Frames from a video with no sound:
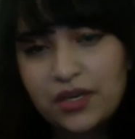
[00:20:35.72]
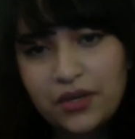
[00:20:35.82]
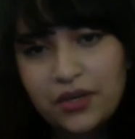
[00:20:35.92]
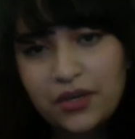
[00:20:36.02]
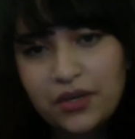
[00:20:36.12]
in
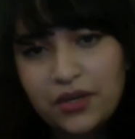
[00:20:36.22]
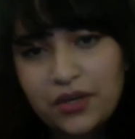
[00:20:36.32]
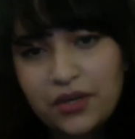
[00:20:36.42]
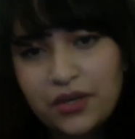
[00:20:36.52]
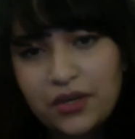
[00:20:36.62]
Europe.
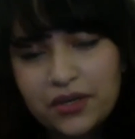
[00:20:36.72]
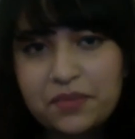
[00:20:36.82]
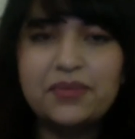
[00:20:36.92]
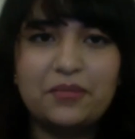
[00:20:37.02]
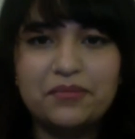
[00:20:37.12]

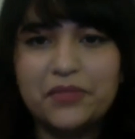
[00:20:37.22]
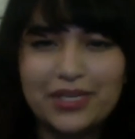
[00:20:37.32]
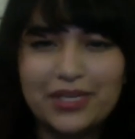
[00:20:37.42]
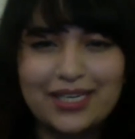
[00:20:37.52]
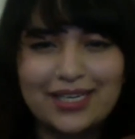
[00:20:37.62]
Mm-hmm. Um,